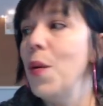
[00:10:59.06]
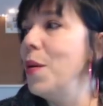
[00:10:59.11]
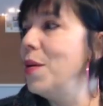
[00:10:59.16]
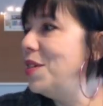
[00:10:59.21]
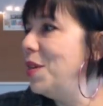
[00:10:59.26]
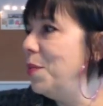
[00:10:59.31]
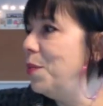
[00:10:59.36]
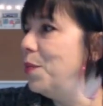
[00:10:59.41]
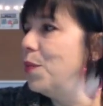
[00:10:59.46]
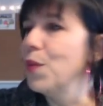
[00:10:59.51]

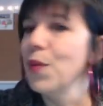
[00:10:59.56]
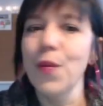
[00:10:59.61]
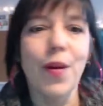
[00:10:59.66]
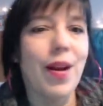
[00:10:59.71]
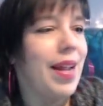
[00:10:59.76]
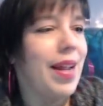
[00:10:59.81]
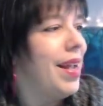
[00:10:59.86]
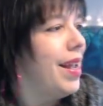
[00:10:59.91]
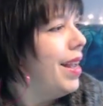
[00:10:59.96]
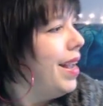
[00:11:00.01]
to
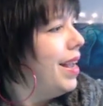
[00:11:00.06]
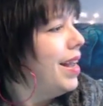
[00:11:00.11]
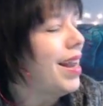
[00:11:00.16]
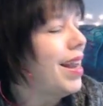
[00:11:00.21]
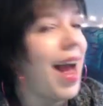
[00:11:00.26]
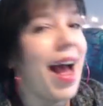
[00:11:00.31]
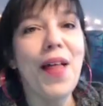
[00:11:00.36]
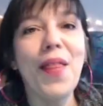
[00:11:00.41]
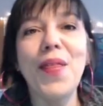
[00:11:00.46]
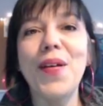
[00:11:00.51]
bring in
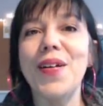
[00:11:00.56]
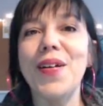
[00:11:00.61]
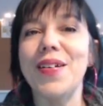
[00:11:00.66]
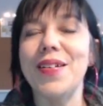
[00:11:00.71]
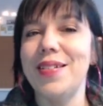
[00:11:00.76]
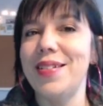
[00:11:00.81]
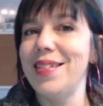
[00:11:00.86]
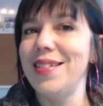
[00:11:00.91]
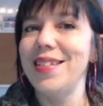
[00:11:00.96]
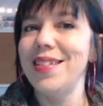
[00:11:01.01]

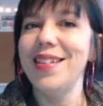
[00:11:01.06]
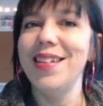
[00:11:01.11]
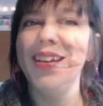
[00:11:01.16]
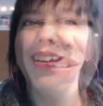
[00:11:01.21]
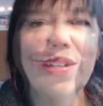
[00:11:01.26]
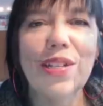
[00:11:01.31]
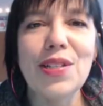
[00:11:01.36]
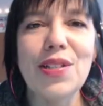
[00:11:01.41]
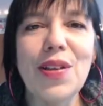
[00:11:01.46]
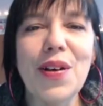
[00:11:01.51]
others.
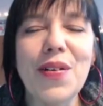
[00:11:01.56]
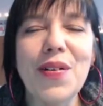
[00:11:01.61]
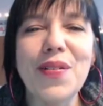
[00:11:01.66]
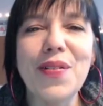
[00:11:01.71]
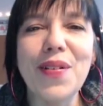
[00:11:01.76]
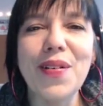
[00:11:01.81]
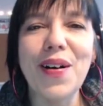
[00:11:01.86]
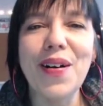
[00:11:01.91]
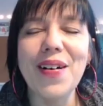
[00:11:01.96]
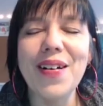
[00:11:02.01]

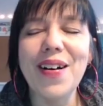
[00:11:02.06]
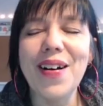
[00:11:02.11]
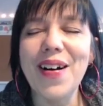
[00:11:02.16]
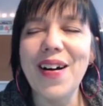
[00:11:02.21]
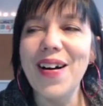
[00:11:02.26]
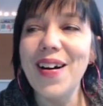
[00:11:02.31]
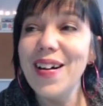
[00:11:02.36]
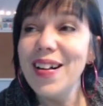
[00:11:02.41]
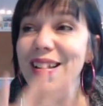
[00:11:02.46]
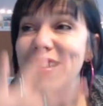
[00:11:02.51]
So,
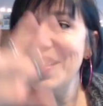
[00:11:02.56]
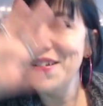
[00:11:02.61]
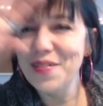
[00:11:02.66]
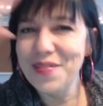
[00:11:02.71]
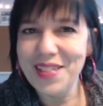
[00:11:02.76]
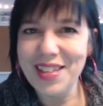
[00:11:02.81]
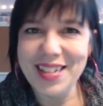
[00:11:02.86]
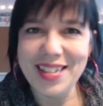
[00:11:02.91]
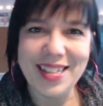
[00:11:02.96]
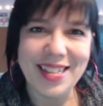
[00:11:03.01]
all
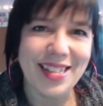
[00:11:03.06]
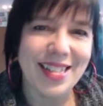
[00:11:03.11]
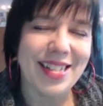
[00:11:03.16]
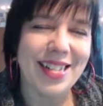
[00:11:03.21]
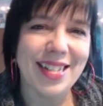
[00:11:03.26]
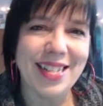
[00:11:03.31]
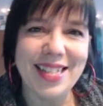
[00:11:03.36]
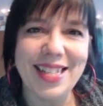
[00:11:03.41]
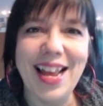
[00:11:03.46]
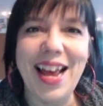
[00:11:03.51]
of this is
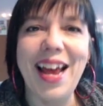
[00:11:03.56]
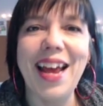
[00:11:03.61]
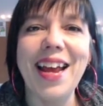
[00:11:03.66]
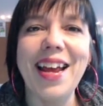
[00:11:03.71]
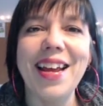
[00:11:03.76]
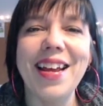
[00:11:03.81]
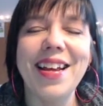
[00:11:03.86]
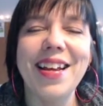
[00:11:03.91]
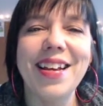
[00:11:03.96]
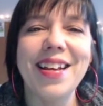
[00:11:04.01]
to
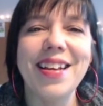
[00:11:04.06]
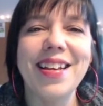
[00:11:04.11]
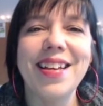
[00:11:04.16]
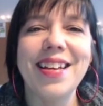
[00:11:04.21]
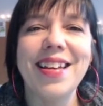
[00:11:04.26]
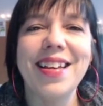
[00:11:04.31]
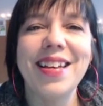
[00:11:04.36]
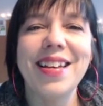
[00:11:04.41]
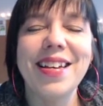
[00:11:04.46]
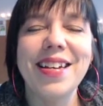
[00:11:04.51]
say,
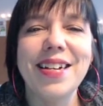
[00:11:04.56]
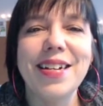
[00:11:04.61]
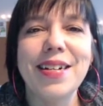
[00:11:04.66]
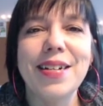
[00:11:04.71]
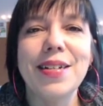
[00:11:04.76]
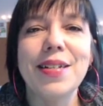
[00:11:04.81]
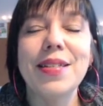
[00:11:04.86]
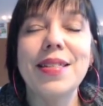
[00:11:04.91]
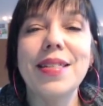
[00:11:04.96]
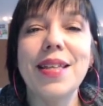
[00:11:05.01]

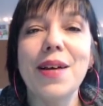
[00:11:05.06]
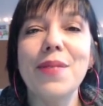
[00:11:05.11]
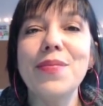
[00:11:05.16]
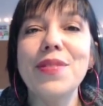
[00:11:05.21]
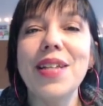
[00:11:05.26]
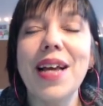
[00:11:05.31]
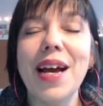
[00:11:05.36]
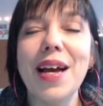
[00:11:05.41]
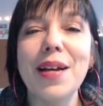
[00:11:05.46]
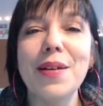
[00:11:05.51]

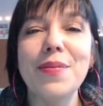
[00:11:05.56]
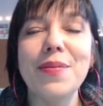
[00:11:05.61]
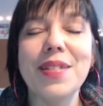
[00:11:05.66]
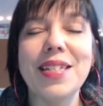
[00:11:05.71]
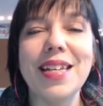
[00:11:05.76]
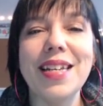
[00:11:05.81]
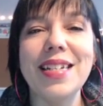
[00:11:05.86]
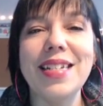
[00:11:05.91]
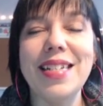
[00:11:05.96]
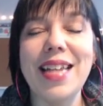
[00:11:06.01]
sometimes
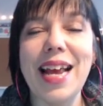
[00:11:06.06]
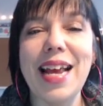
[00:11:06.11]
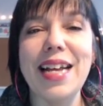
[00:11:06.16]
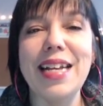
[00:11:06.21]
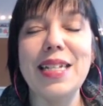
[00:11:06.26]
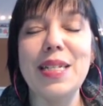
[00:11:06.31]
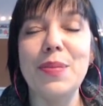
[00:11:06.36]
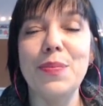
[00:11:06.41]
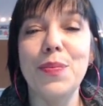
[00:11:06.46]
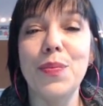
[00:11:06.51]
it
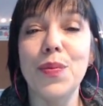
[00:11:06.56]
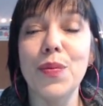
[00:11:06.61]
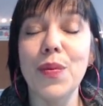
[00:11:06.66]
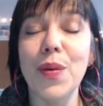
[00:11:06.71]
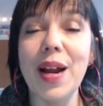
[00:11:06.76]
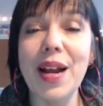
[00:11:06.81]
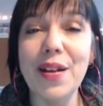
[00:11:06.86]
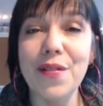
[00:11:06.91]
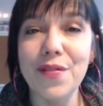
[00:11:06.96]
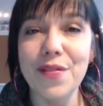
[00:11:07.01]
takes
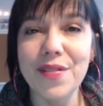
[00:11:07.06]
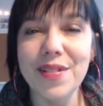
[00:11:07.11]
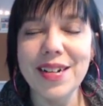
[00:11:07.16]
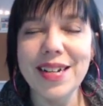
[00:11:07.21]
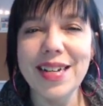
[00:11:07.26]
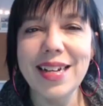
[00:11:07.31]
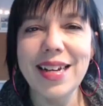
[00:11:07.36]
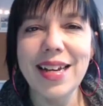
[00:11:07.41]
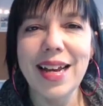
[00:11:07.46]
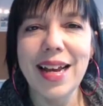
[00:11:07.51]

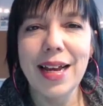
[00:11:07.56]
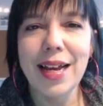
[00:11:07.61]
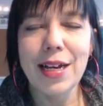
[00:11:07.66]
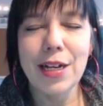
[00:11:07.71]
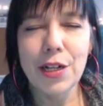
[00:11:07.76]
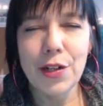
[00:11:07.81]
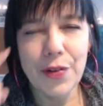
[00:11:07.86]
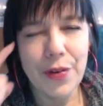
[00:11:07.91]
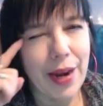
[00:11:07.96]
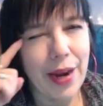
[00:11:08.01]
bravery,
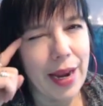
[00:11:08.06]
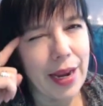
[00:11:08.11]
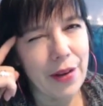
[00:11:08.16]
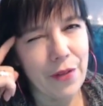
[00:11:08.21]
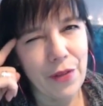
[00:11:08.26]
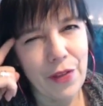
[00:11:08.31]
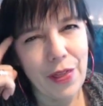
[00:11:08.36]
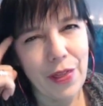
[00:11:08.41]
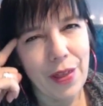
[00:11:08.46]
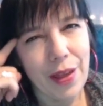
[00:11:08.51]

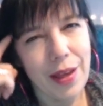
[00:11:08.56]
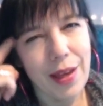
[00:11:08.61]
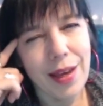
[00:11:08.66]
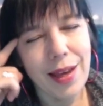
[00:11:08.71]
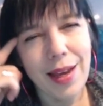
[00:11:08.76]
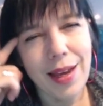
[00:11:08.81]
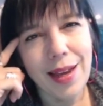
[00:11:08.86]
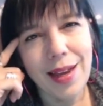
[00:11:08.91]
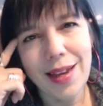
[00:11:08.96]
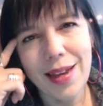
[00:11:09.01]
creative
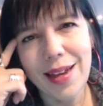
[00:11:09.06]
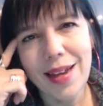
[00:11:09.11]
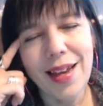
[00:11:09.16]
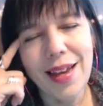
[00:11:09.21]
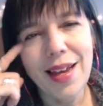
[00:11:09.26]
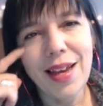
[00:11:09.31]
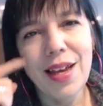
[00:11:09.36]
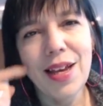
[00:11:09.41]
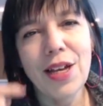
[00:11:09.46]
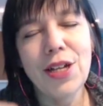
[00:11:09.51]
thinking
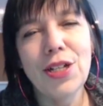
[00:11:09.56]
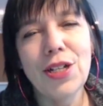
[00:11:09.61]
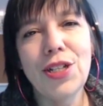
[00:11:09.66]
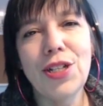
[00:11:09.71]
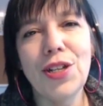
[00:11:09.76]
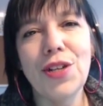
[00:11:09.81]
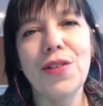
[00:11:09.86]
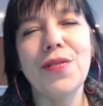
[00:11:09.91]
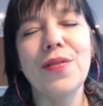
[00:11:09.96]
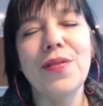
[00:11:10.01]

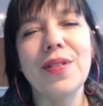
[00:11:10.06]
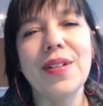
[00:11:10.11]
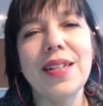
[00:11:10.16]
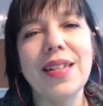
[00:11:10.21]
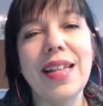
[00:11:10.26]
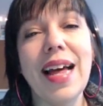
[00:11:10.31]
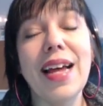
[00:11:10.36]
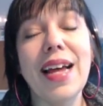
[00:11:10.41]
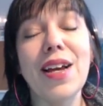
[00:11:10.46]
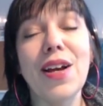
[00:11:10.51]
to
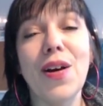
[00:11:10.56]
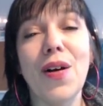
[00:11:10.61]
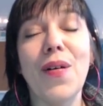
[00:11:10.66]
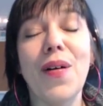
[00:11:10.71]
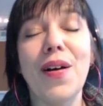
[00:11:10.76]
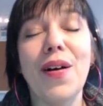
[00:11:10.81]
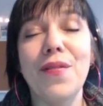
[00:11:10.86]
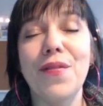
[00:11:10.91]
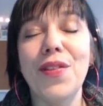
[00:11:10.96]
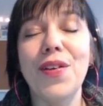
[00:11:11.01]
let go
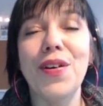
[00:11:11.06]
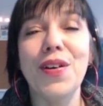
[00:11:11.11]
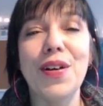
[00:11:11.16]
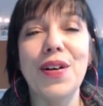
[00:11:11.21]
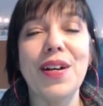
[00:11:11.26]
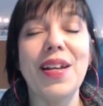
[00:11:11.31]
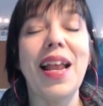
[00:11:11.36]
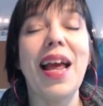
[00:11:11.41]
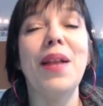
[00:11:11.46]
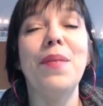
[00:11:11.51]
of the
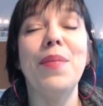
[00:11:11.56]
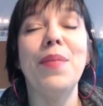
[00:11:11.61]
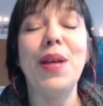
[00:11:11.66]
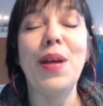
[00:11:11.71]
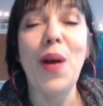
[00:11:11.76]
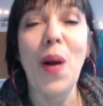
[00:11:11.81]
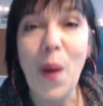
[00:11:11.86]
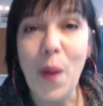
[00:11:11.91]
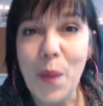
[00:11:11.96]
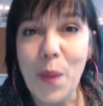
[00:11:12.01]
good and be
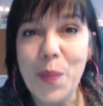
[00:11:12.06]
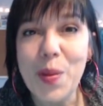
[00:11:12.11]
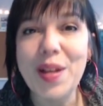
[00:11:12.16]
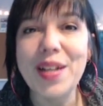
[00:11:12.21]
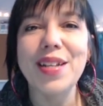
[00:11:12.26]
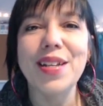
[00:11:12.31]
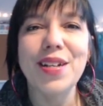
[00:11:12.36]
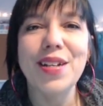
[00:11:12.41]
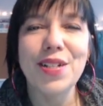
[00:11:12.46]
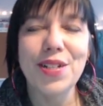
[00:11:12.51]

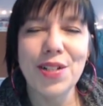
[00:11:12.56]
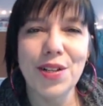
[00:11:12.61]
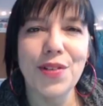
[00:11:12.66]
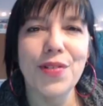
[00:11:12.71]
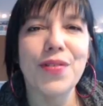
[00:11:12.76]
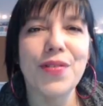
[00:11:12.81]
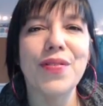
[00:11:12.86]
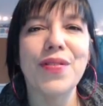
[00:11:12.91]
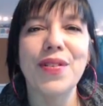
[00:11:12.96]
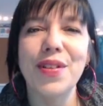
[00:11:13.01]
open
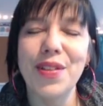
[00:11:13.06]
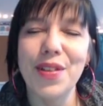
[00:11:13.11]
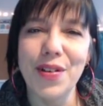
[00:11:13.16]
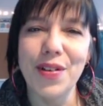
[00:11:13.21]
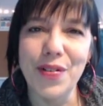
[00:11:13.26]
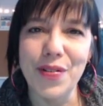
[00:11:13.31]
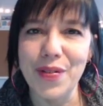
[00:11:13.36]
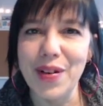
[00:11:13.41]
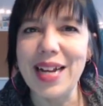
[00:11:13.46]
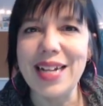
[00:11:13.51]
to the
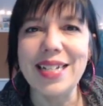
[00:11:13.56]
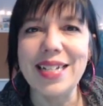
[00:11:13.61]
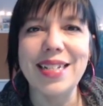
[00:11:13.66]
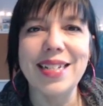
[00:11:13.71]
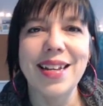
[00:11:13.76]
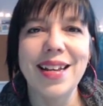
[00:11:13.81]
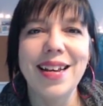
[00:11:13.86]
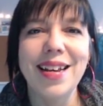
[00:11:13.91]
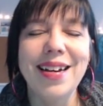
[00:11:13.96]
great.